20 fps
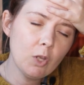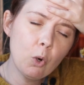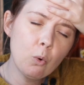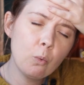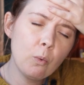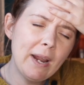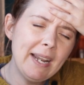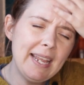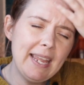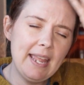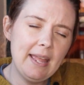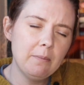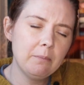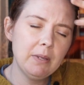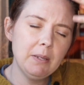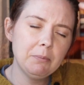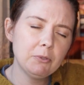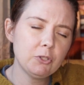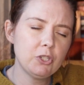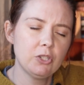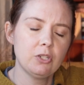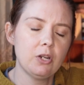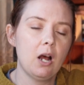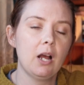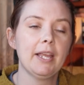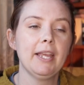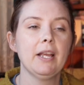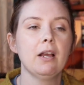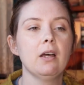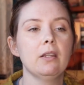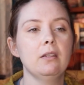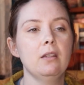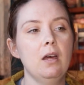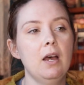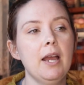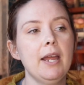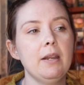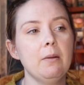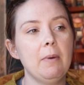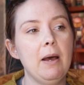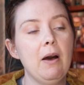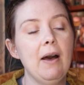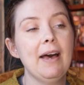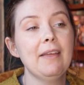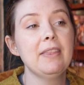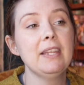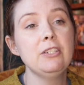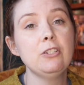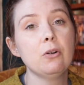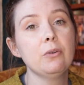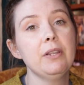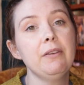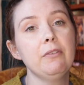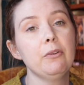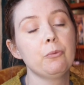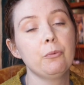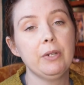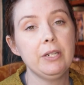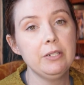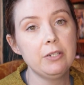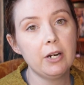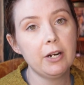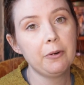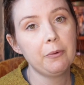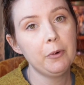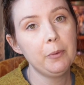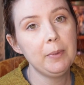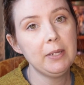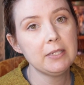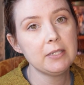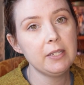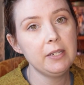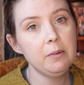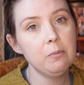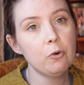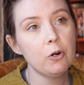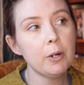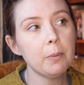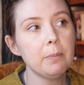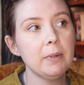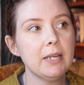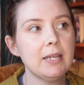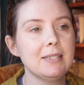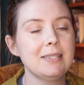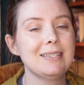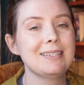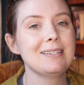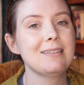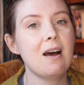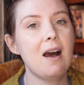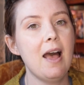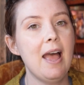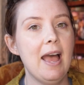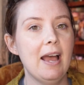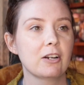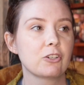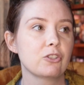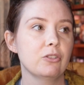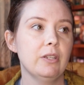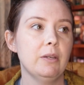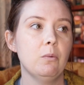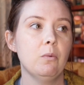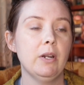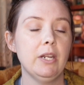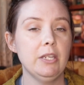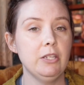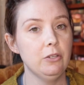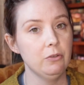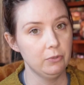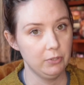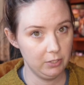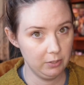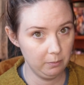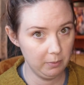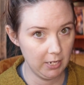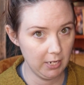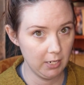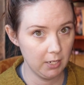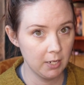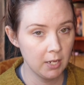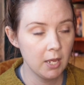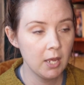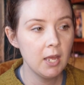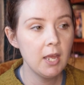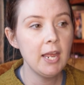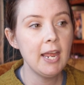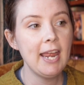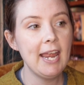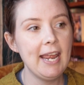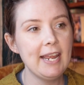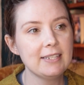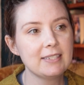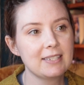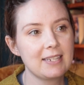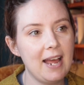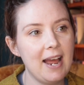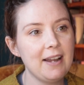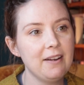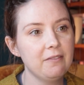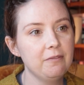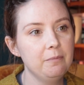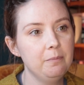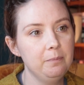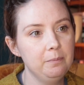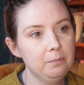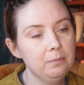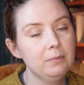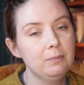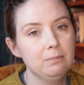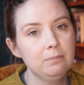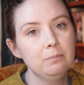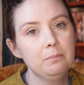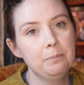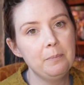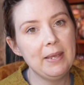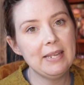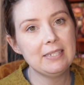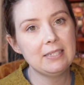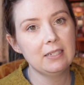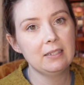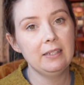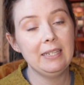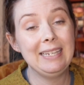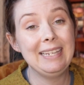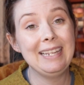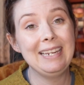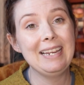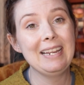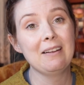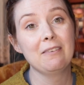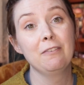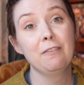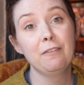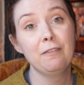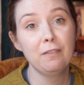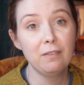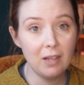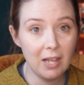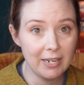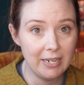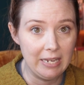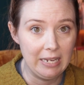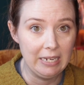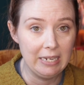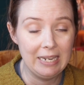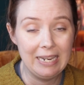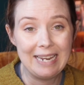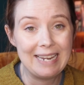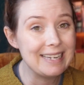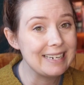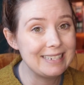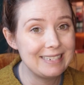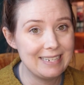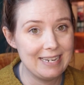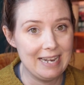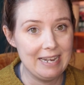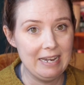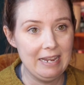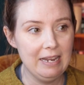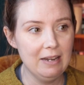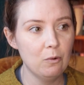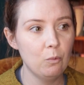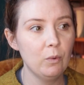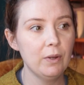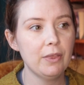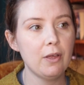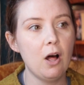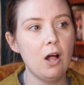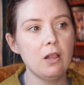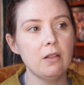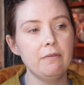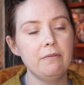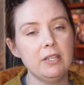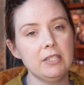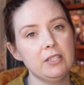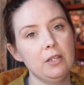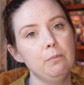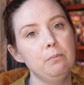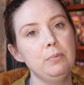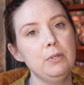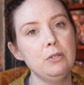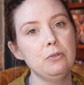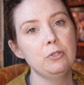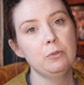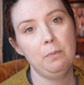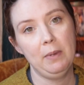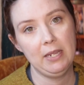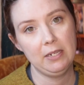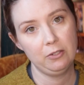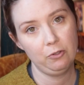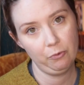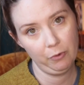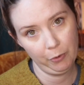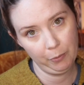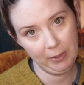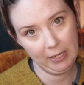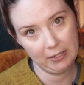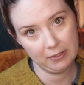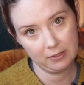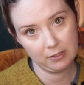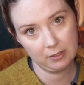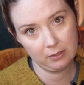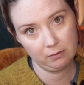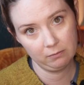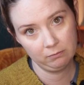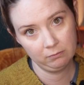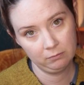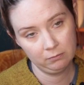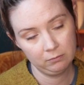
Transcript: Reddit and people just talking online about how they don't even read dark romance anymore because it's not actually what it used to be. It's kind of basically getting flooded, inundated with all of this abuse-based romance.